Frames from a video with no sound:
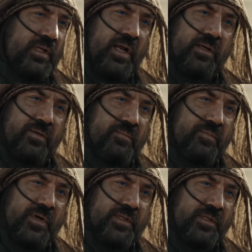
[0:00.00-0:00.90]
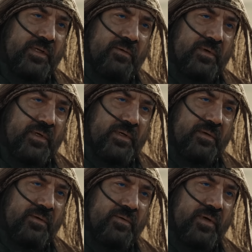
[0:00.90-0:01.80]
try to impress anyone.
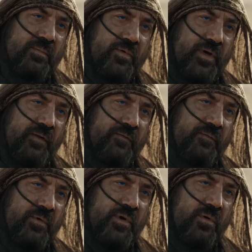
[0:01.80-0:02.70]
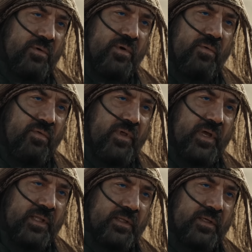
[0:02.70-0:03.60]
You're brave, we all know
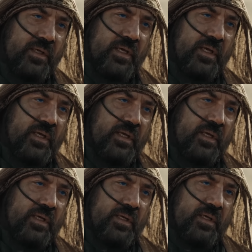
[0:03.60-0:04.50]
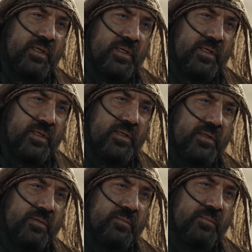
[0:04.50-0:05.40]
that. Eh?
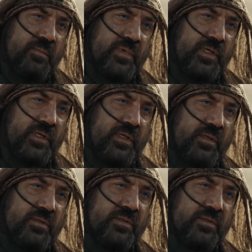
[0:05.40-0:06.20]
Be